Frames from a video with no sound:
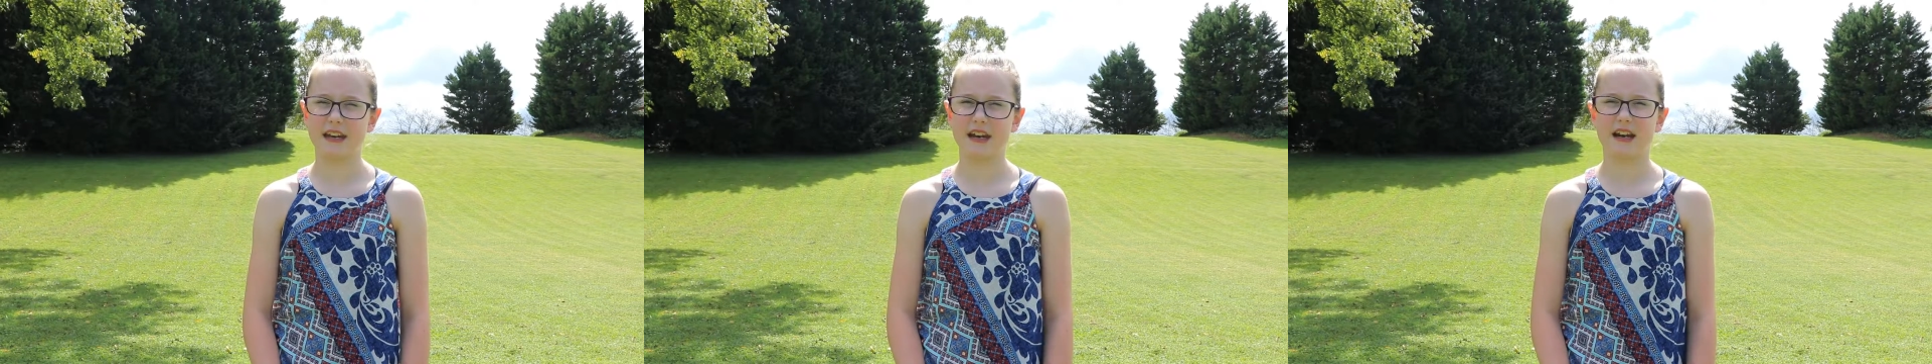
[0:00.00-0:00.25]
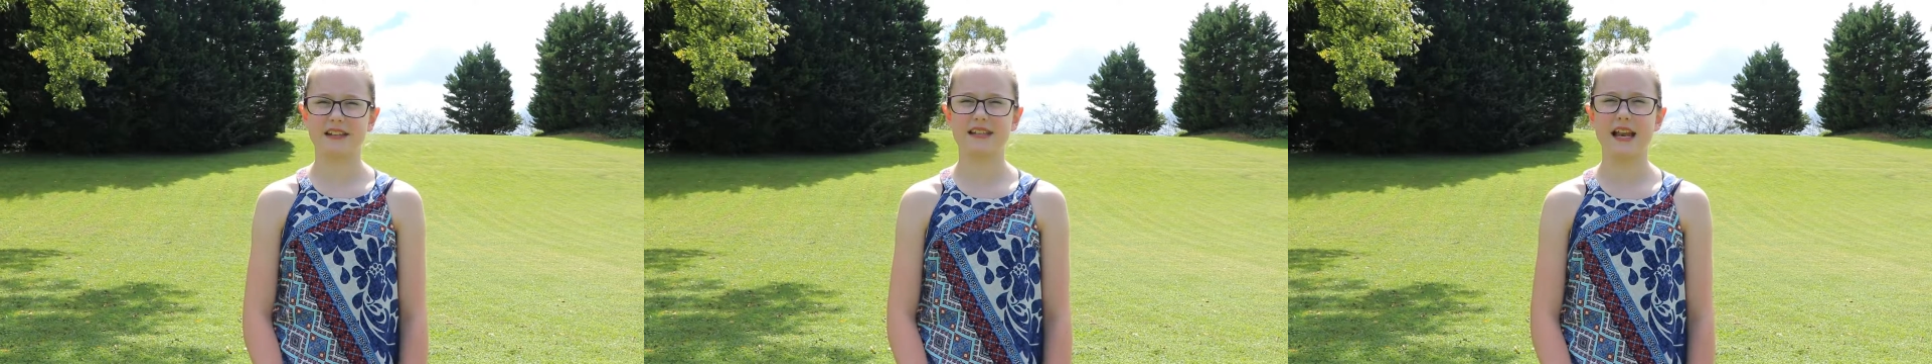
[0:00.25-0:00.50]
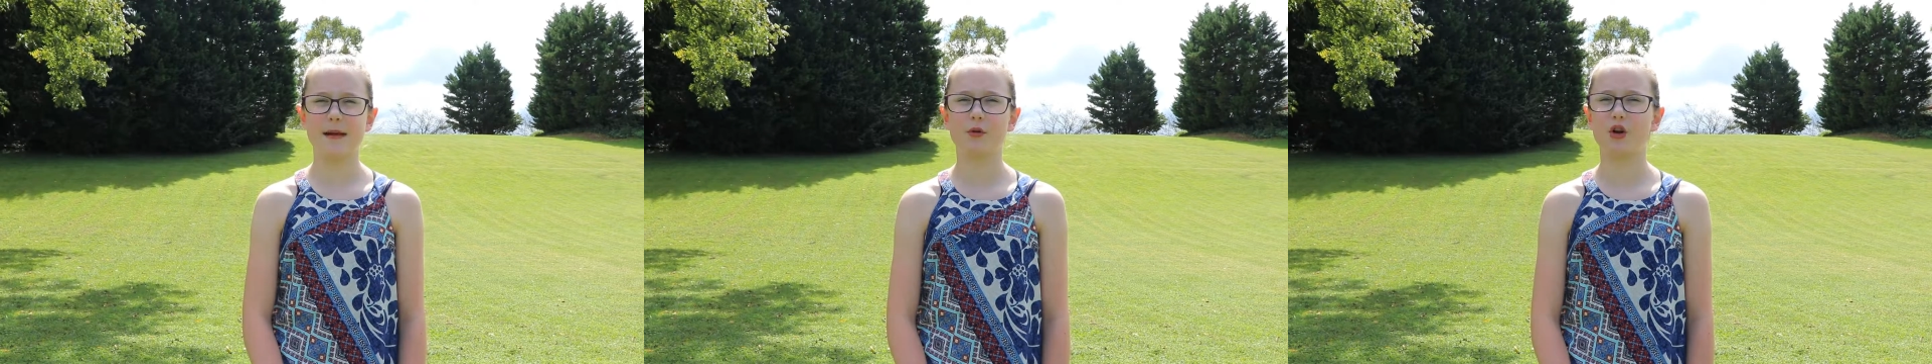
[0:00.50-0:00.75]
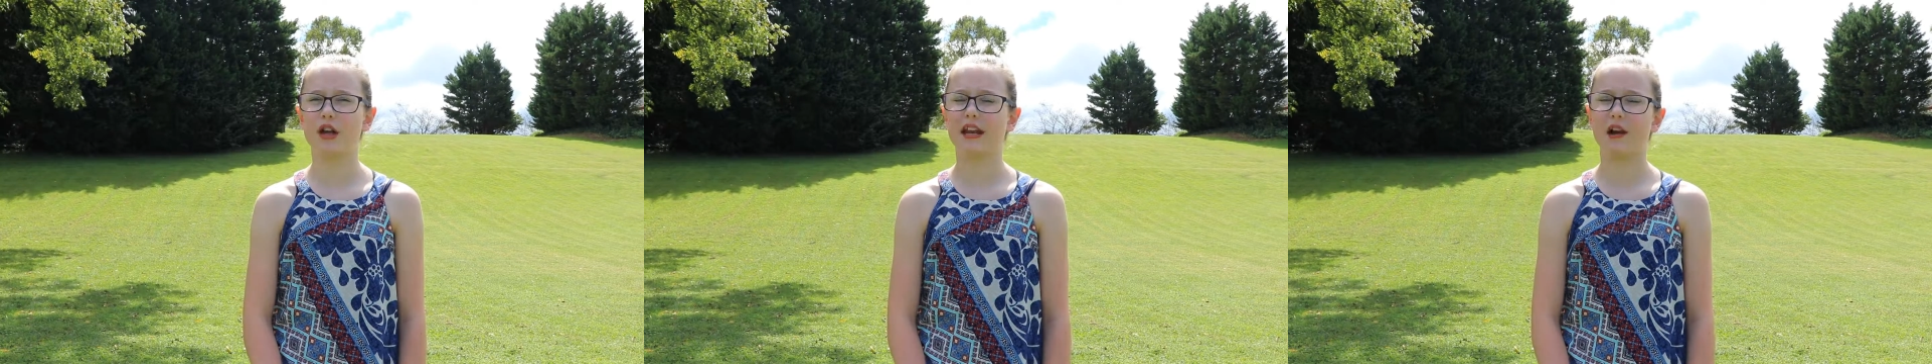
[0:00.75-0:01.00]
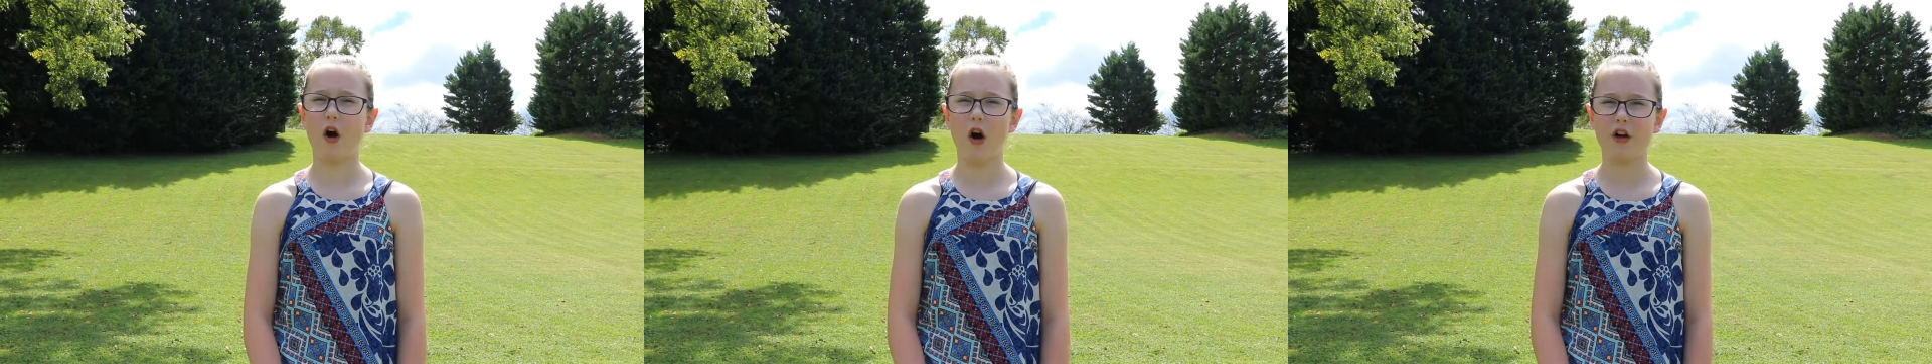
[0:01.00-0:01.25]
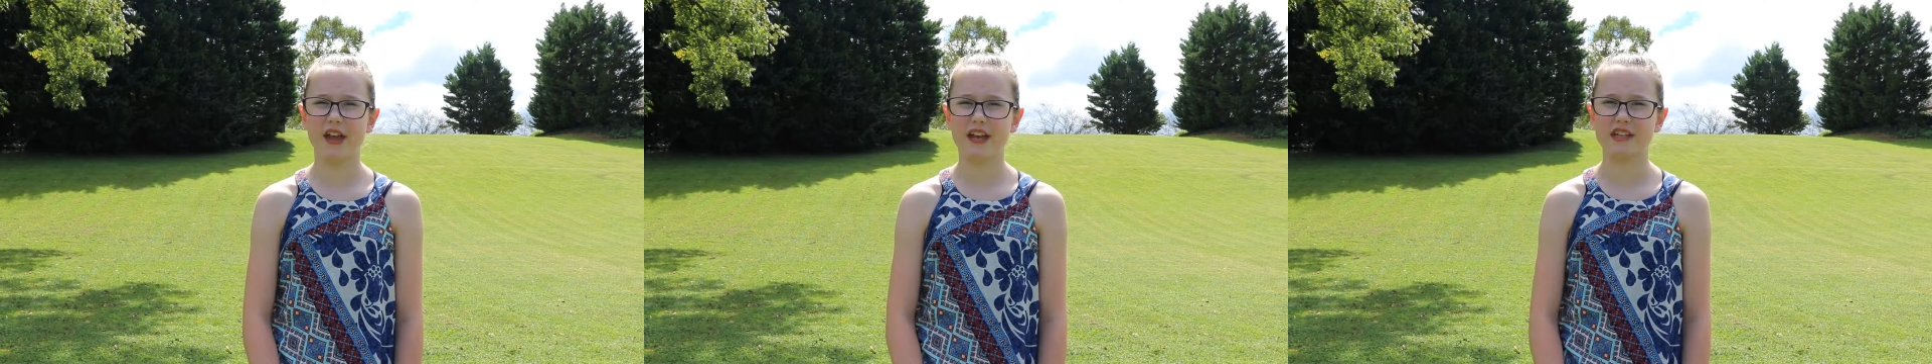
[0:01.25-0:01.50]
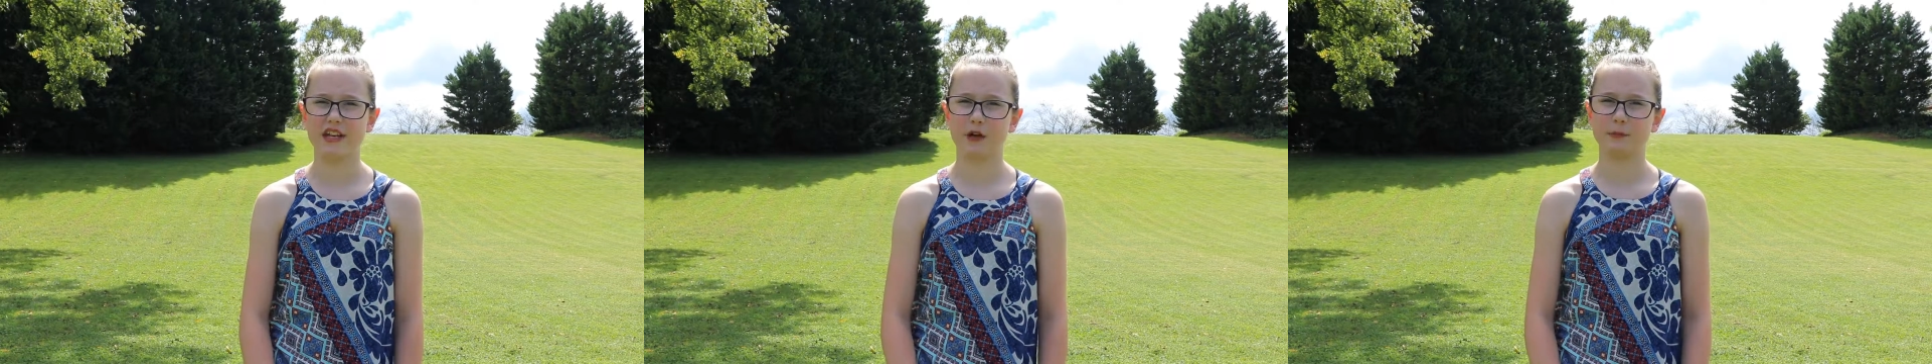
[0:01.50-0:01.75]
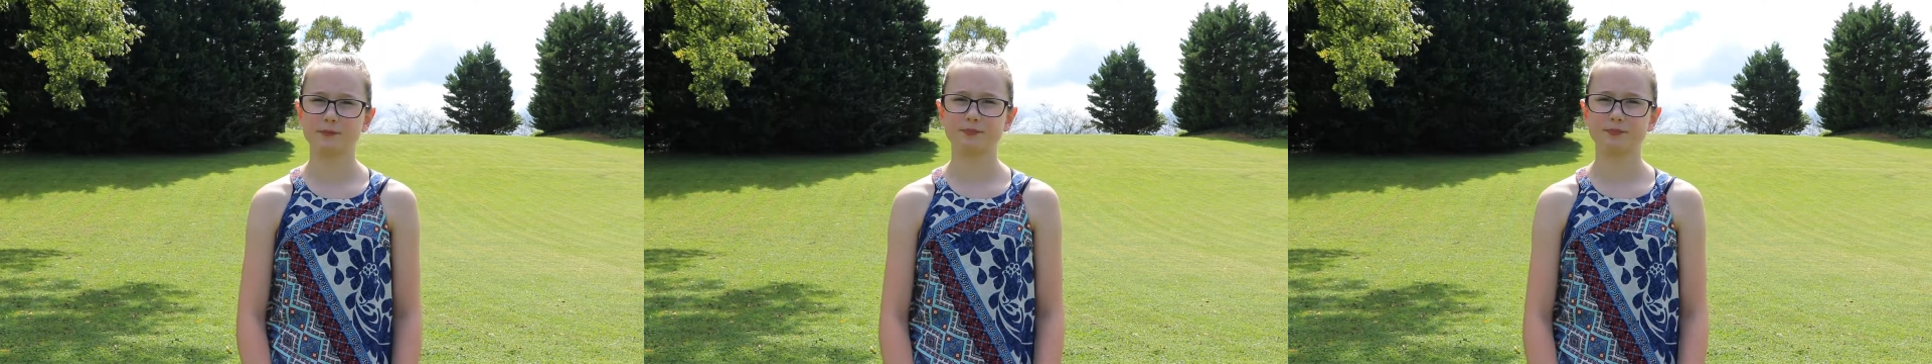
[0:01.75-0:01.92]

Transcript: and unstable in all they do.